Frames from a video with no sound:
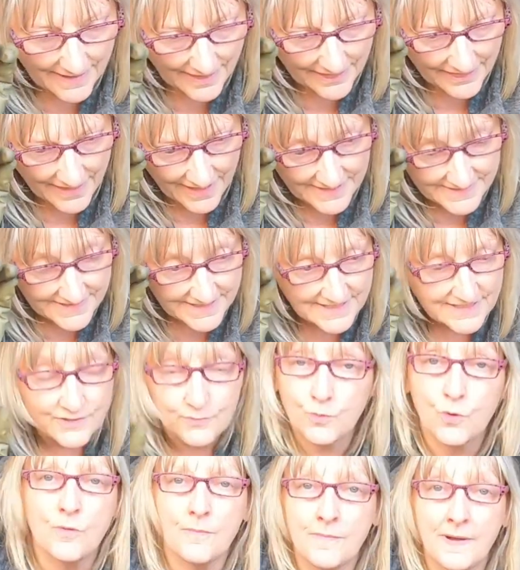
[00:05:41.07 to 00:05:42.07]
That is
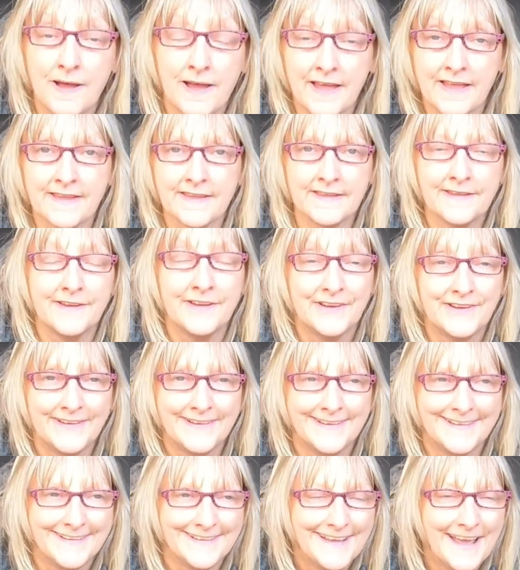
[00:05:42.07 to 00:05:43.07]
what my
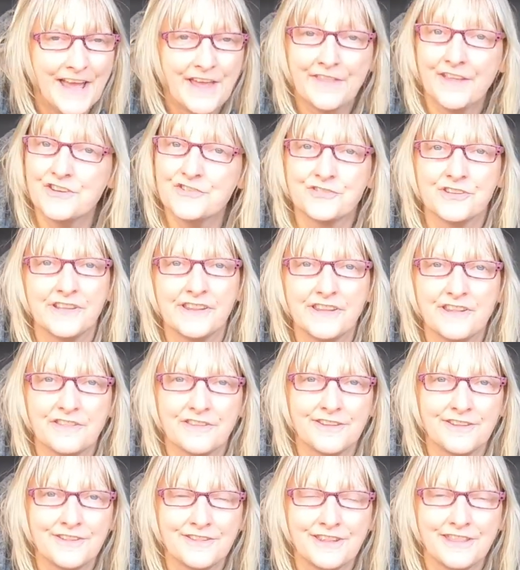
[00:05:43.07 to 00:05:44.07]
that's really
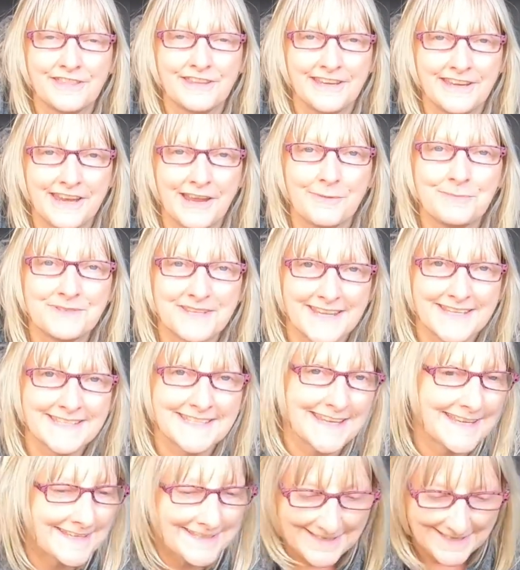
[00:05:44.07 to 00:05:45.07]
the theory I'm
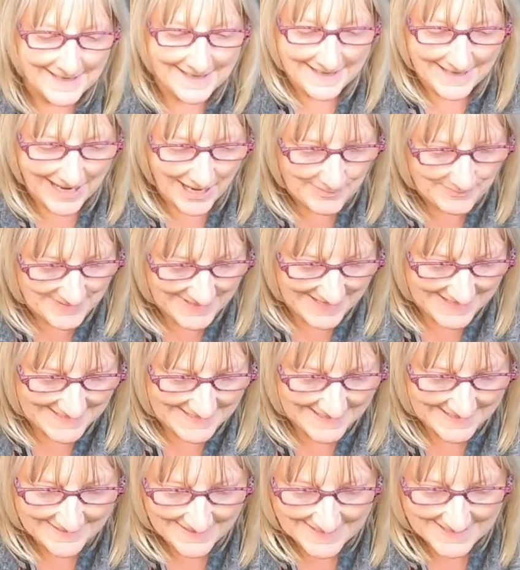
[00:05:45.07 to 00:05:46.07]
testing
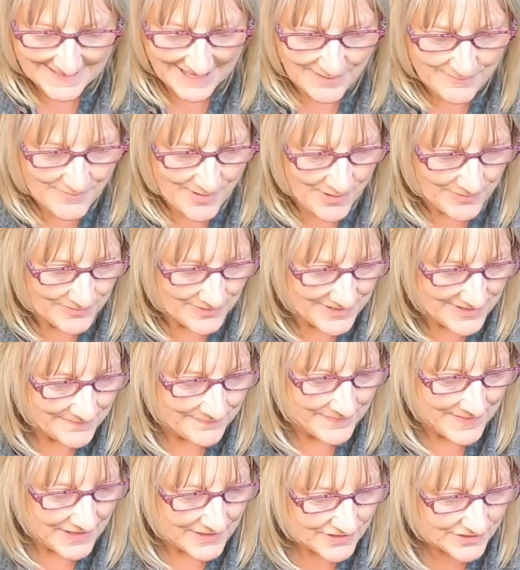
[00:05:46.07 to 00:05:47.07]
this time round.
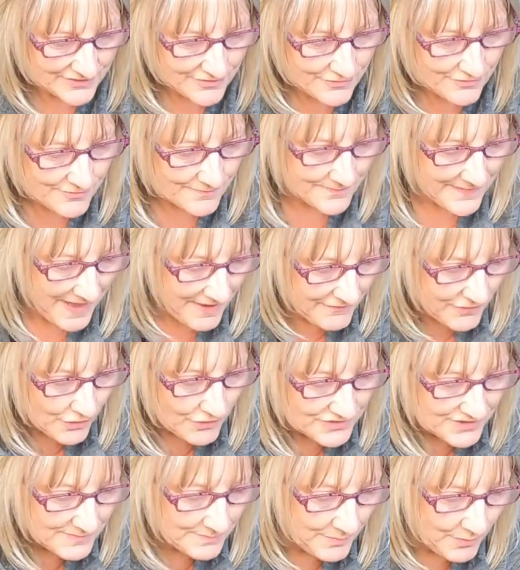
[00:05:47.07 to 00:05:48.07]
So I've
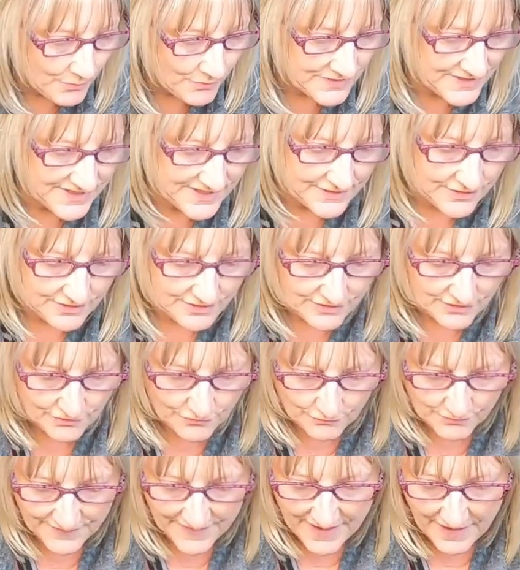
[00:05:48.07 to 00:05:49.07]
got some pots
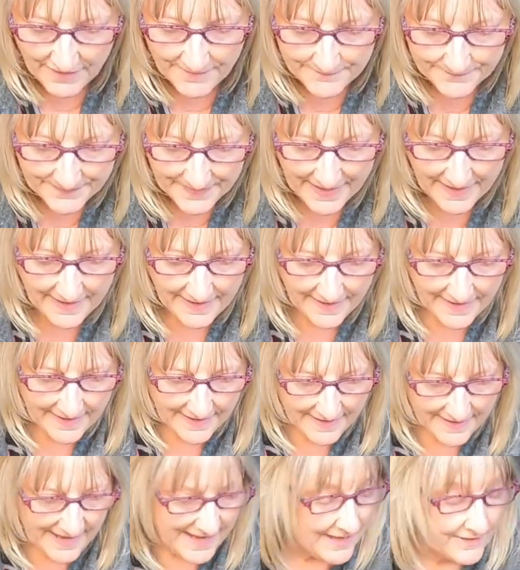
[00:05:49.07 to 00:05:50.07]
growing there.
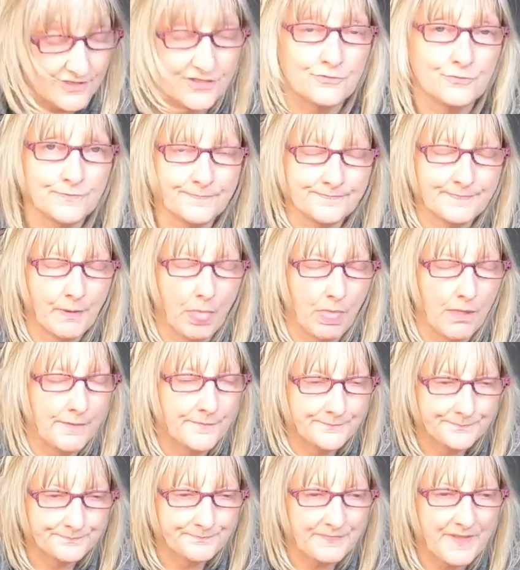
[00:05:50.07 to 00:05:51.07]

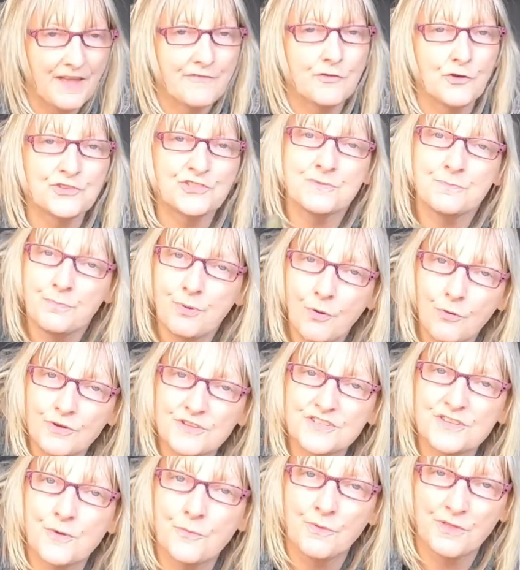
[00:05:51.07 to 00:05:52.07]
I've got some
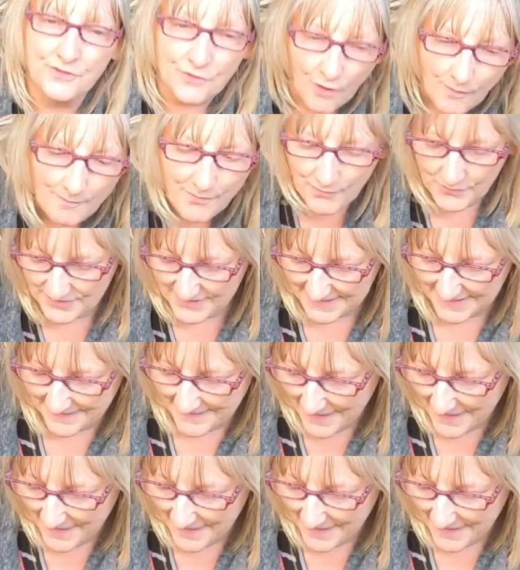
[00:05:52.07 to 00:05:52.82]
pots with compost in